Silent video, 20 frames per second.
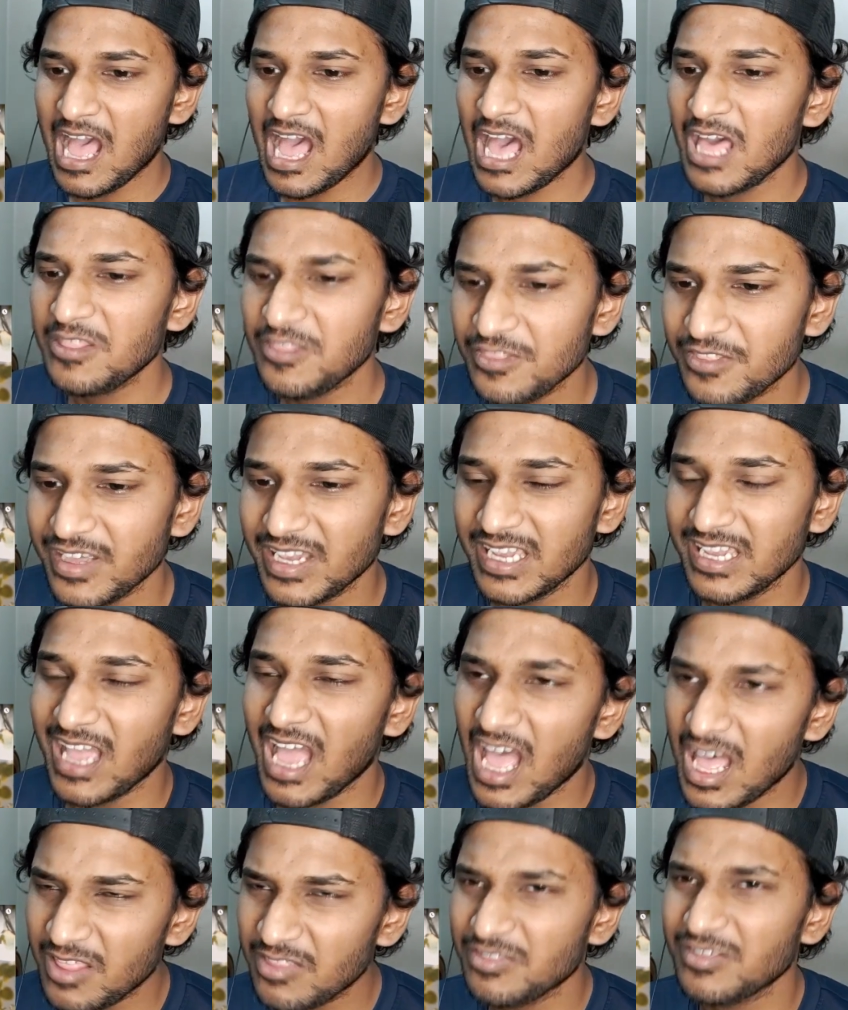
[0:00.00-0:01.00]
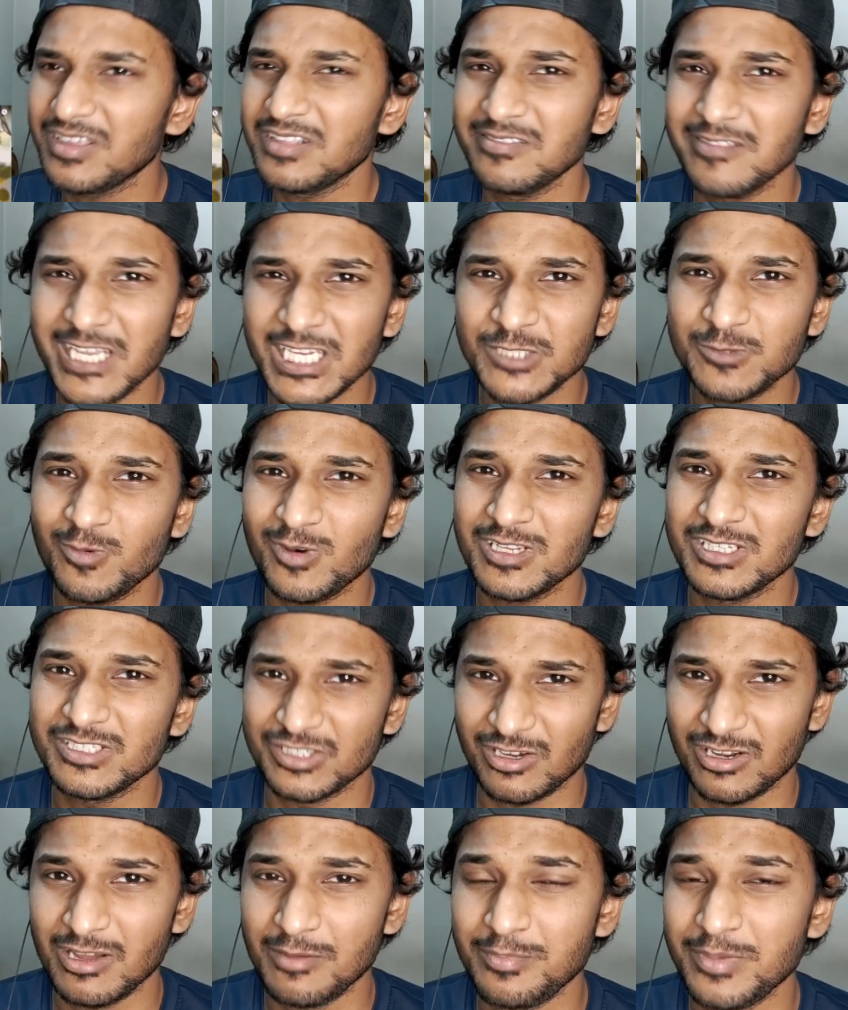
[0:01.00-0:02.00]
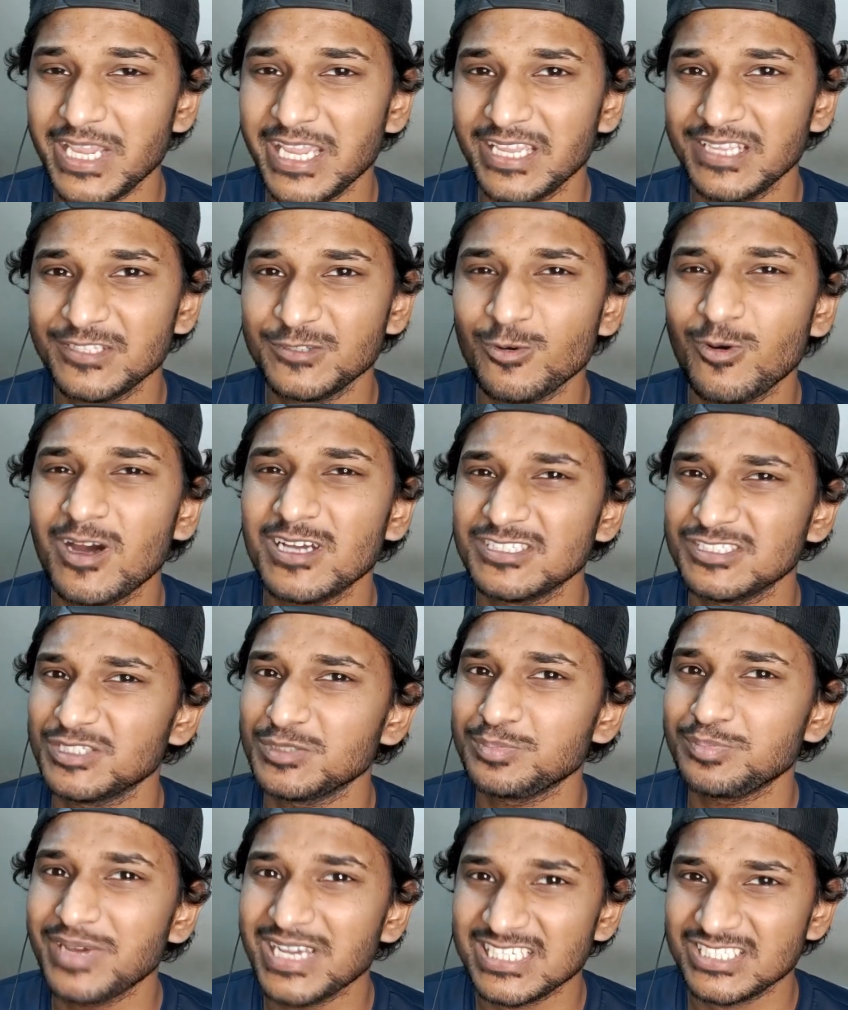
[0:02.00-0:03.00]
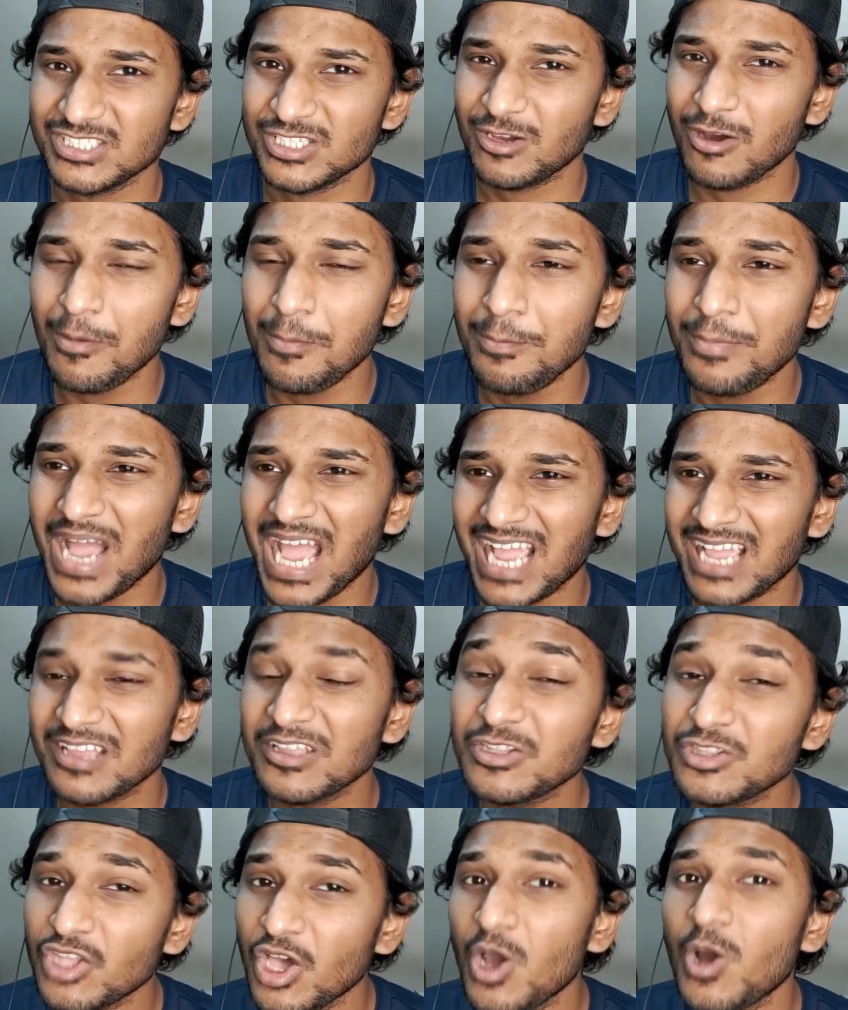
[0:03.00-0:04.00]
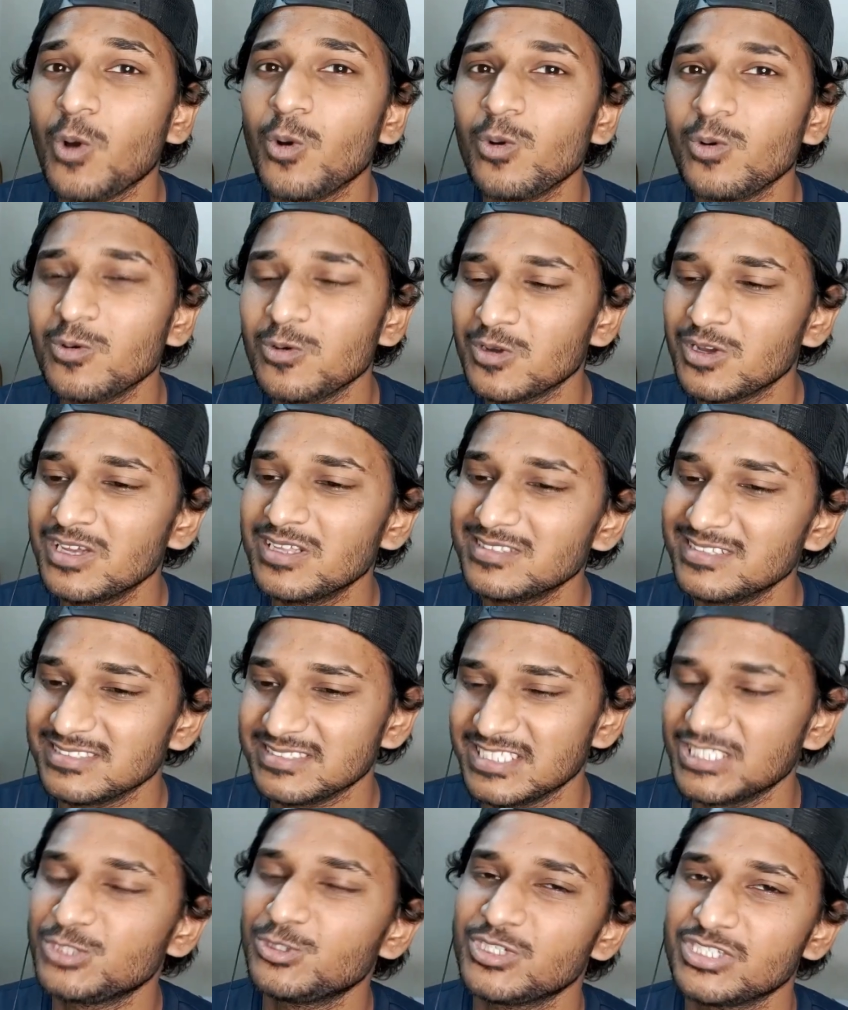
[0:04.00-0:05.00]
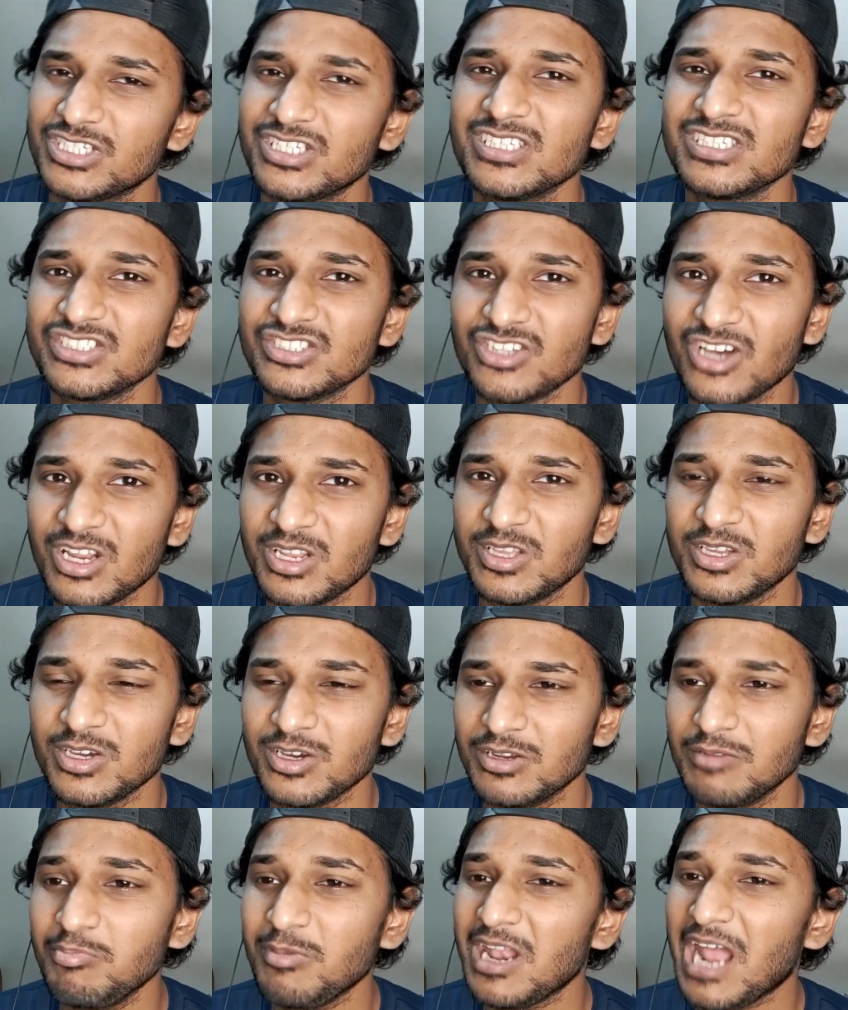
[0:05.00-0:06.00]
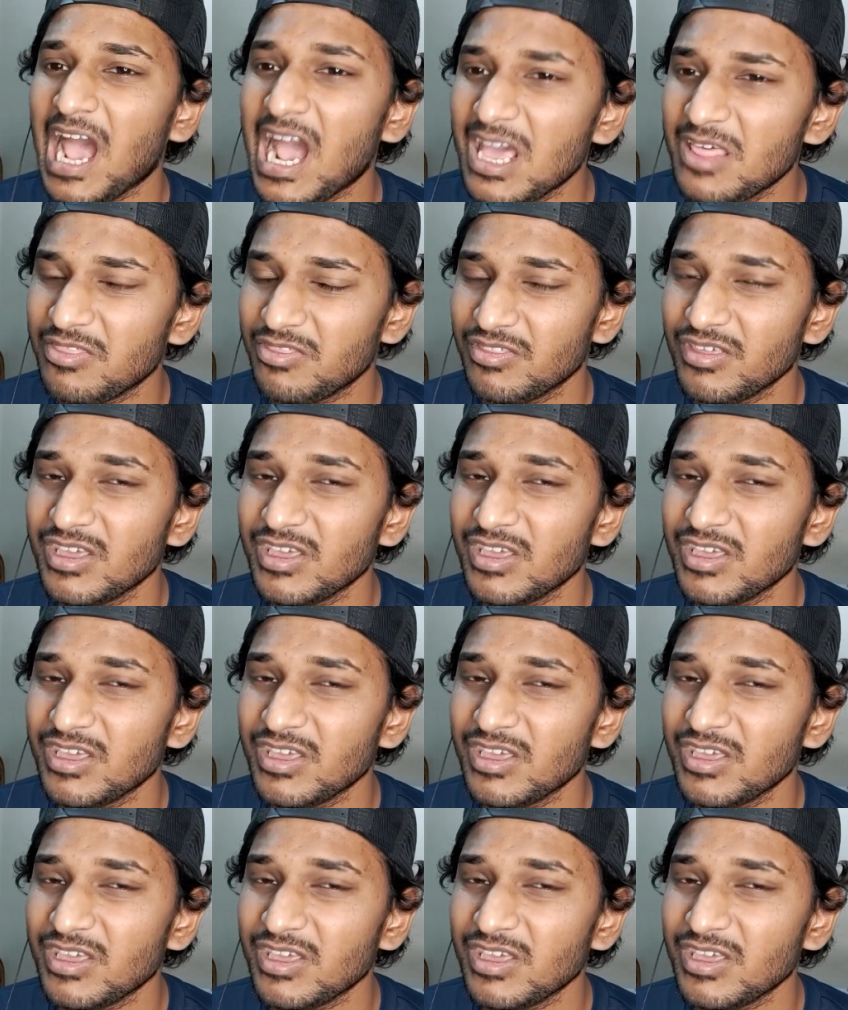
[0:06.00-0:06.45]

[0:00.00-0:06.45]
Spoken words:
I think this one is gonna be TWICE's best comeback, though the situation is not good, but all